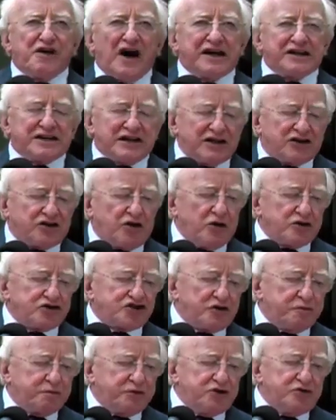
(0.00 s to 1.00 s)
vital
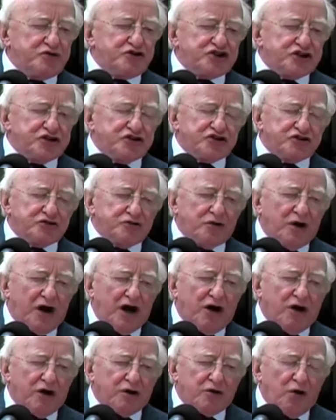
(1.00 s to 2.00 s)
contribution to
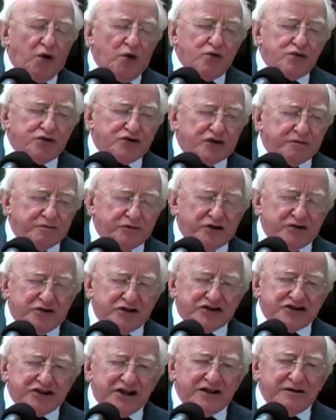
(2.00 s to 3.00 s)
our own
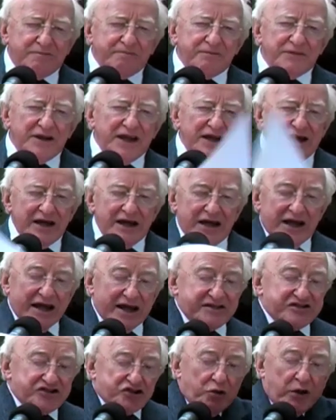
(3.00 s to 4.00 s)
community
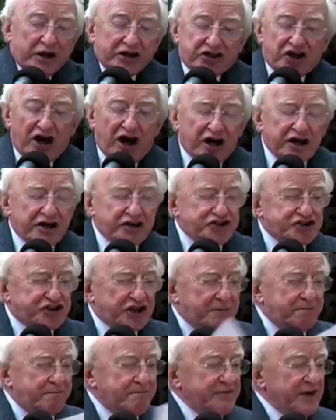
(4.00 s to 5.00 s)
is to encourage
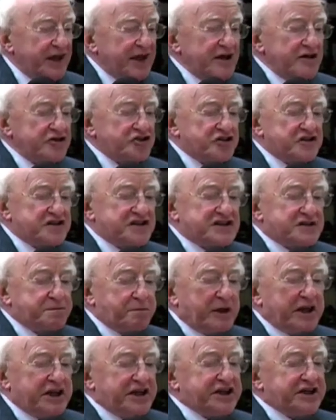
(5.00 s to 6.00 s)
them to
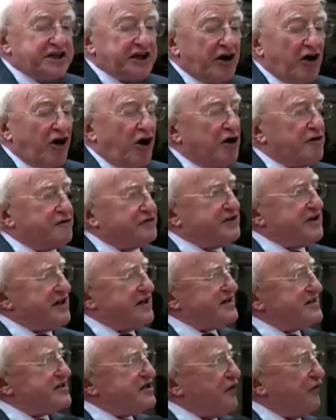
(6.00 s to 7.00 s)
speak of
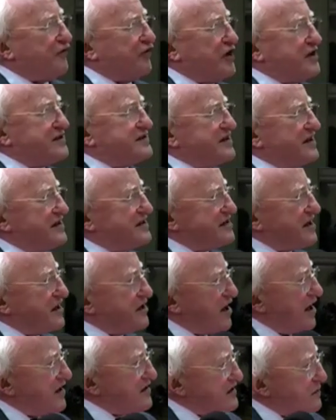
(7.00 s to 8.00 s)
these differences
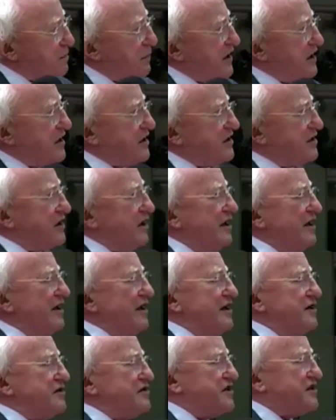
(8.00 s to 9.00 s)
that I speak,
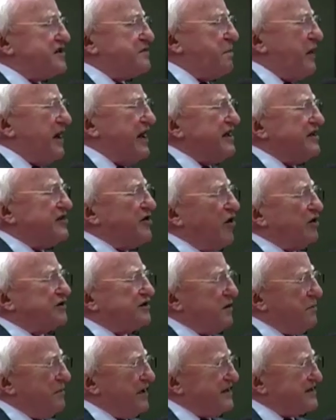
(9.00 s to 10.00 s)
to speak
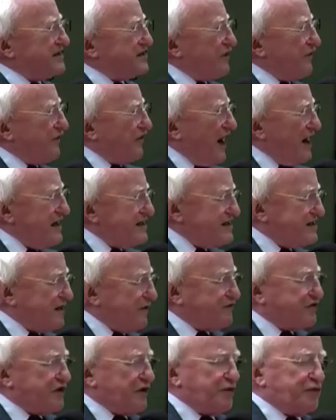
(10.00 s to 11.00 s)
not them as
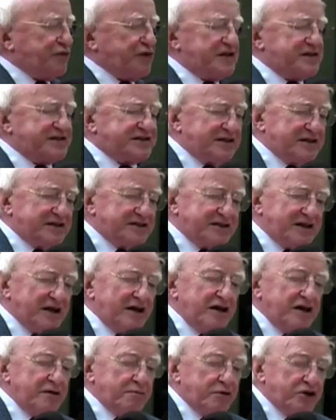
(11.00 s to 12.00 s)
divisive differences,
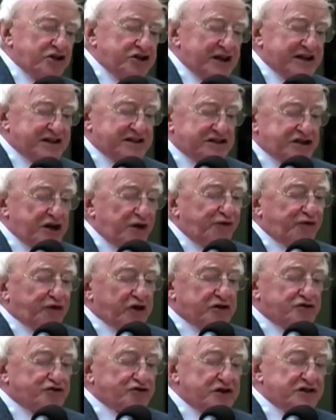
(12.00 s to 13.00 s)
but as
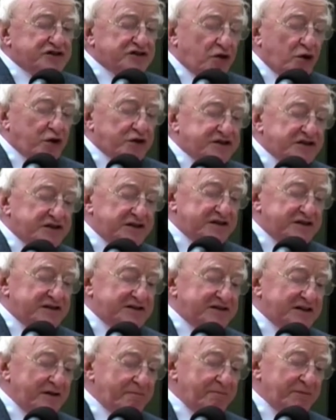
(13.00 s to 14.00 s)
different
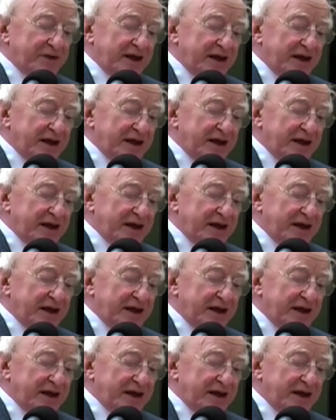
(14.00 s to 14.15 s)
resources.